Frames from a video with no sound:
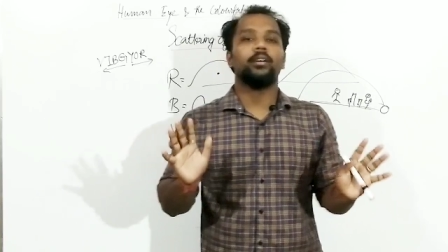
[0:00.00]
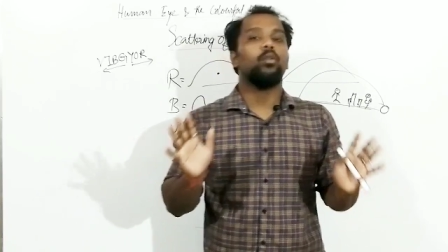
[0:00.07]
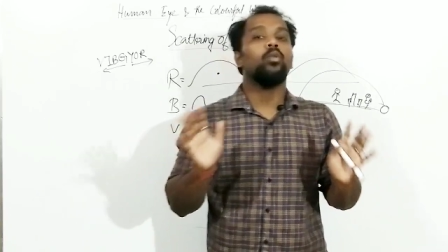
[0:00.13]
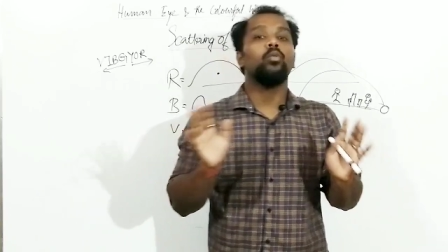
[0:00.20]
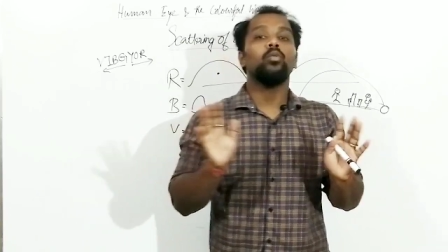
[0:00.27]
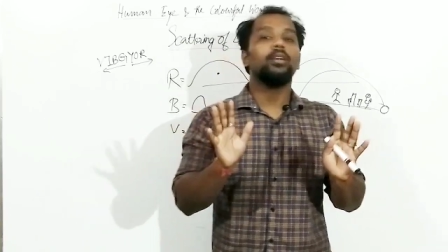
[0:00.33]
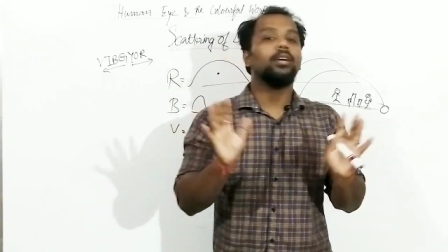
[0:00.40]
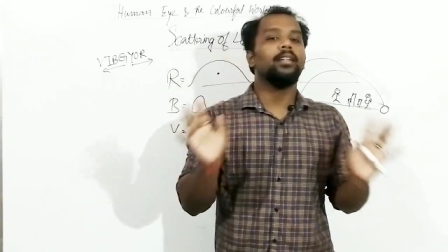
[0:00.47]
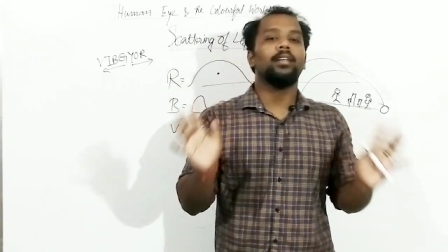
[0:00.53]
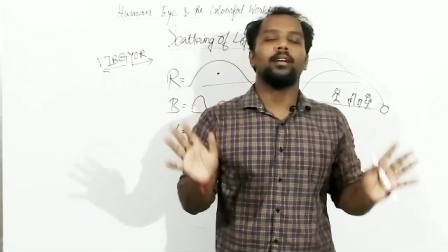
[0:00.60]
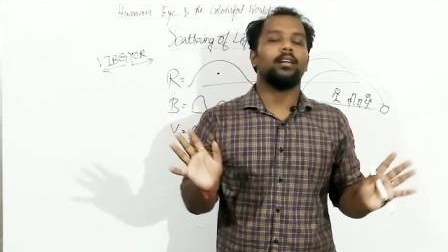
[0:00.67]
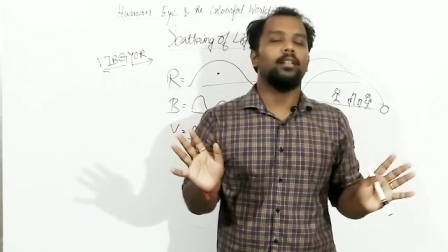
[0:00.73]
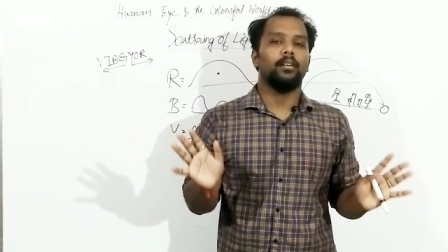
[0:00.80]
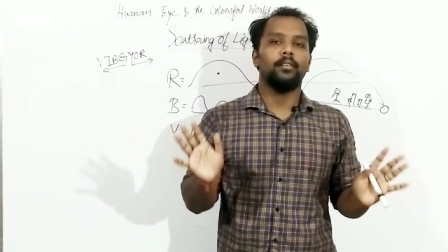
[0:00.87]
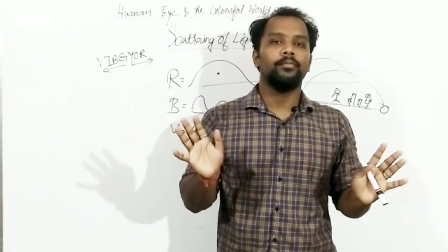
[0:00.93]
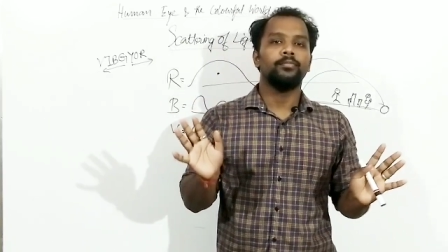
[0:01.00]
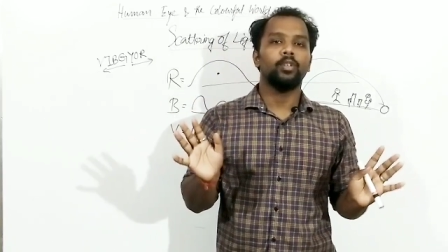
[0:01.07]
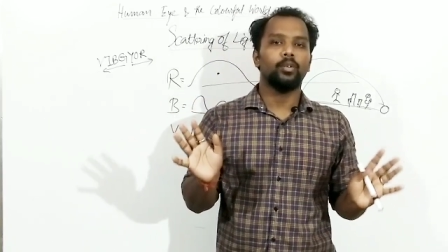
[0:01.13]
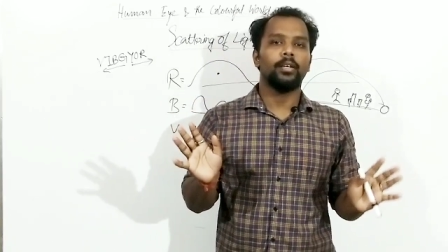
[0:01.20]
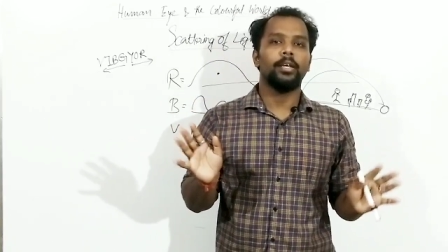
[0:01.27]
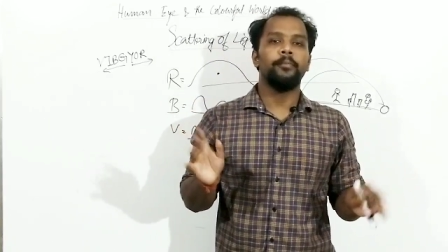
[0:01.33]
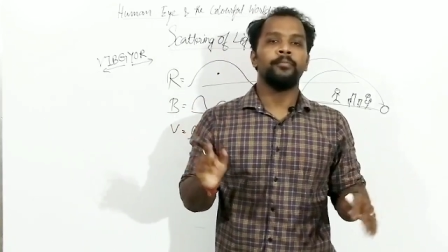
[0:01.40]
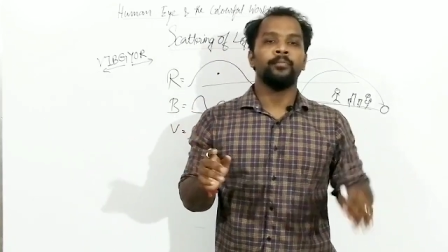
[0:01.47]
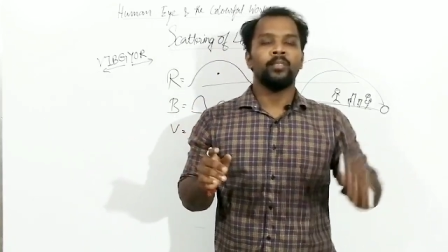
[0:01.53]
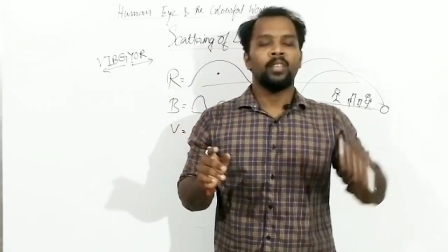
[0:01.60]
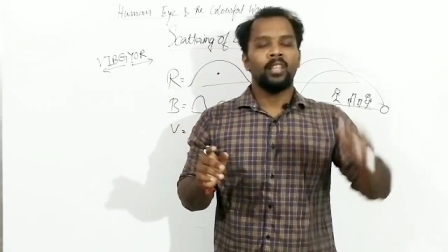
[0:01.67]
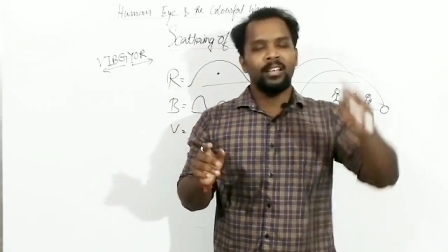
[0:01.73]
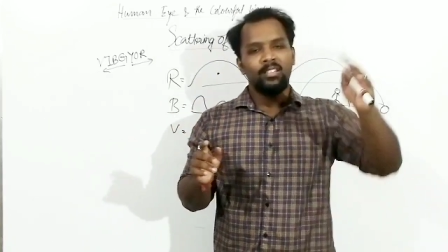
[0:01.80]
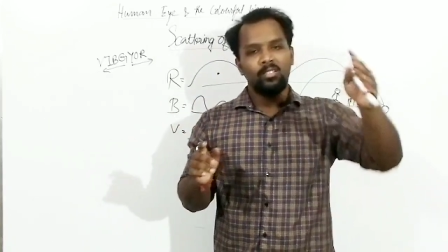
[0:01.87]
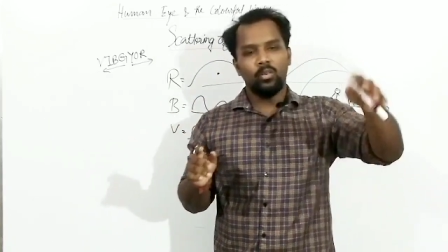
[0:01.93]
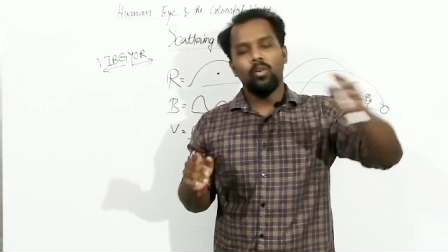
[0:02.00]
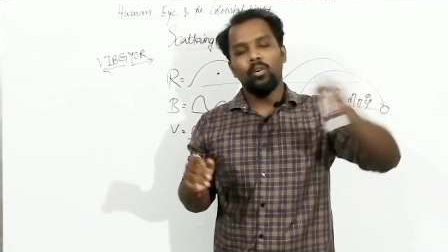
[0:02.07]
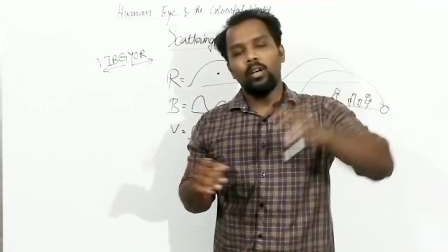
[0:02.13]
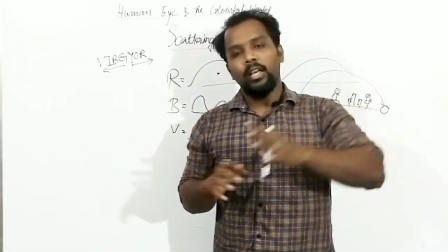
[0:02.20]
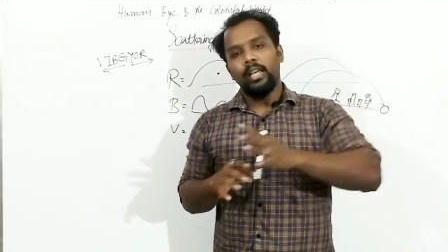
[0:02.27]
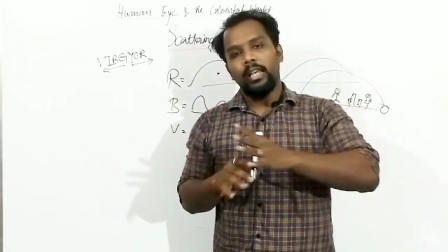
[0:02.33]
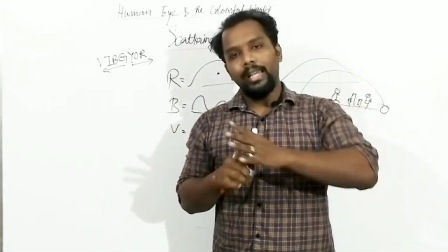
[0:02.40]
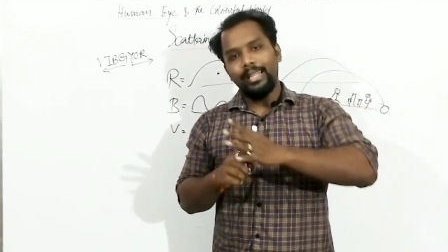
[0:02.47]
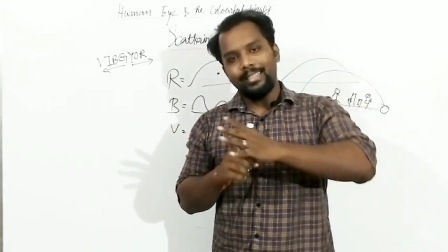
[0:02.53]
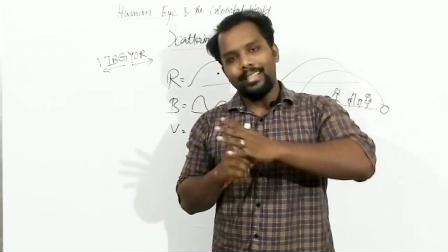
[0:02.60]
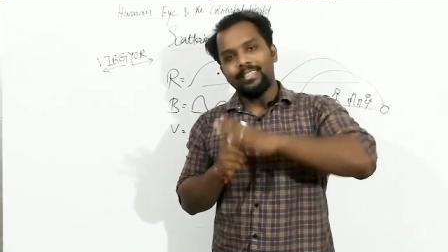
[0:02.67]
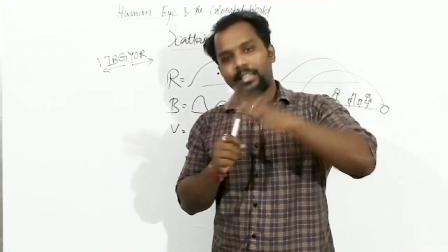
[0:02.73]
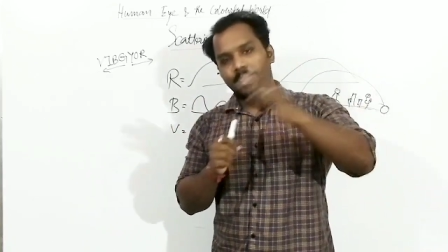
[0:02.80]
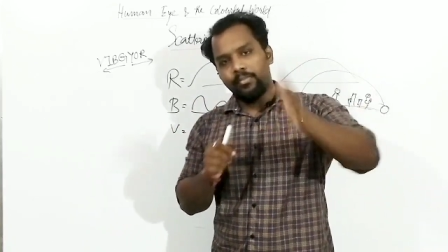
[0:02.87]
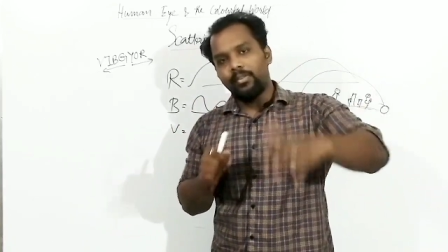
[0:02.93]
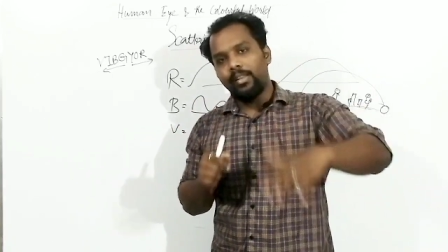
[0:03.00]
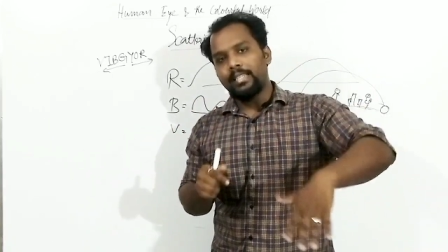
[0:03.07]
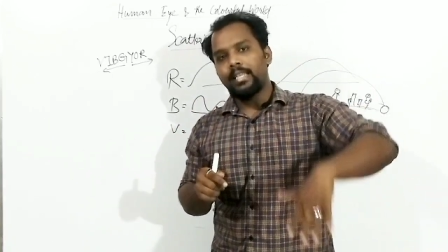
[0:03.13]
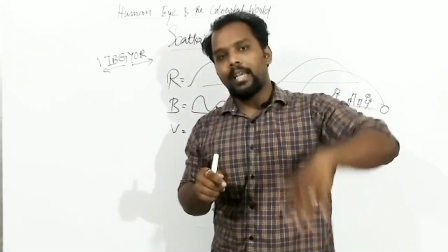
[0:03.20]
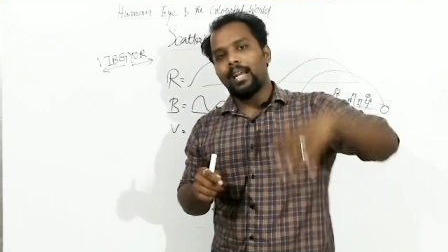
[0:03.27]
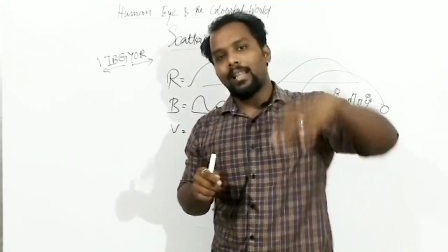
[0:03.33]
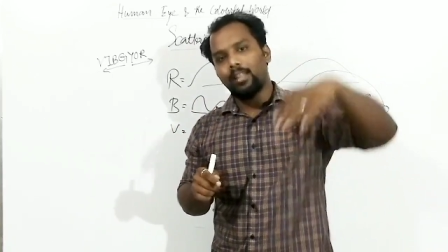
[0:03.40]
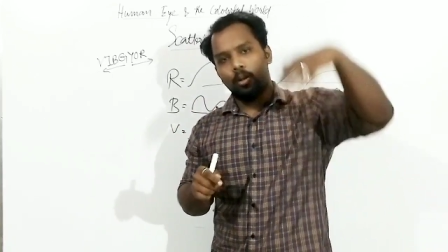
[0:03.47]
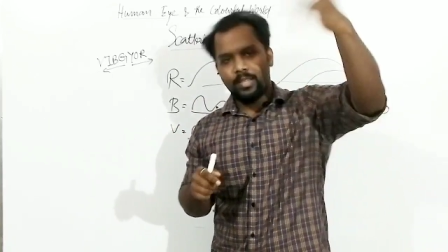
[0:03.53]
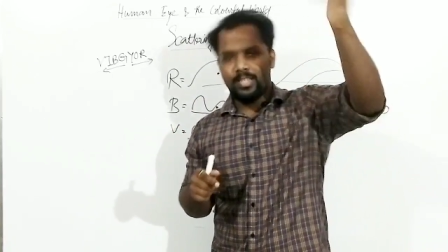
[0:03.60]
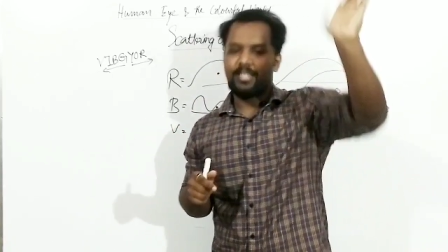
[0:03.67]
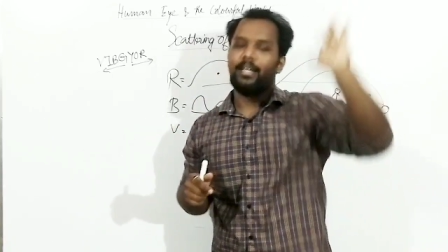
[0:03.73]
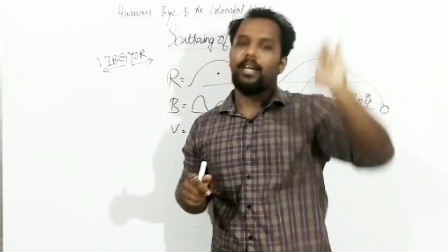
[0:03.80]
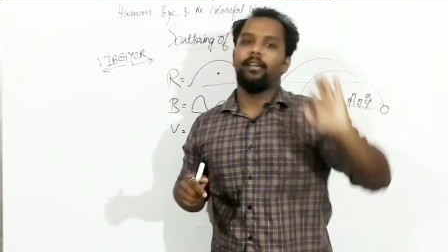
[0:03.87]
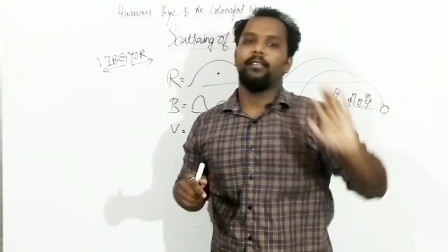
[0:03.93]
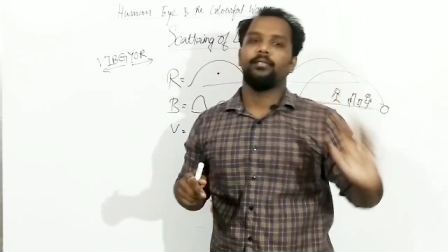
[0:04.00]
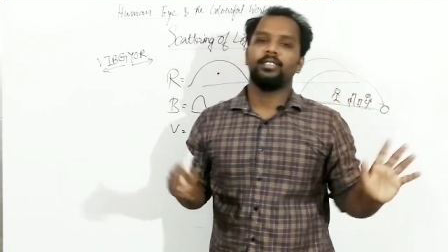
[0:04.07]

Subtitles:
own inner color. Okay, so it just reflects the color of the sky.